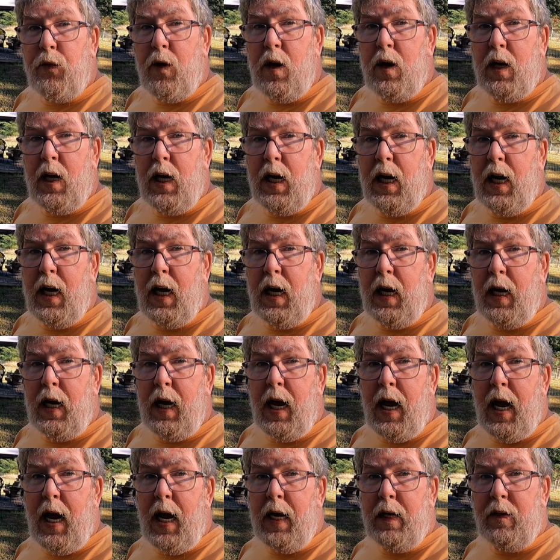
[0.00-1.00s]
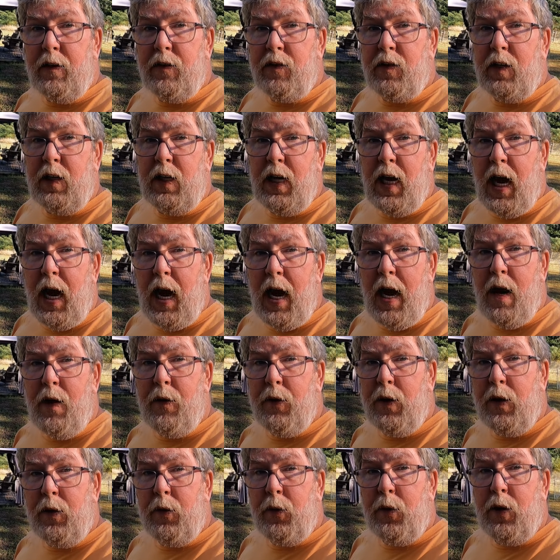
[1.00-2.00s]
running it and see
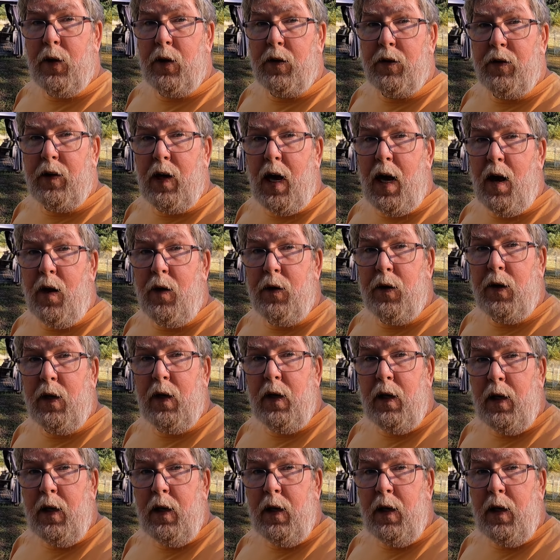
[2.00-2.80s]
how it works out.